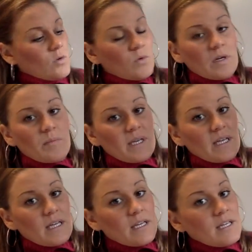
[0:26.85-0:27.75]
would
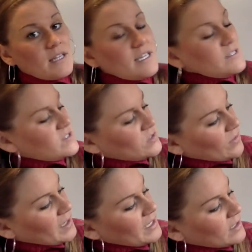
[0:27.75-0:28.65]
be this
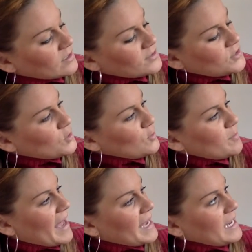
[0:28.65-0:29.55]
story called Two
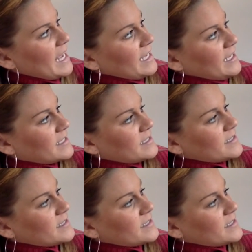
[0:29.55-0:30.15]
Bad Ants.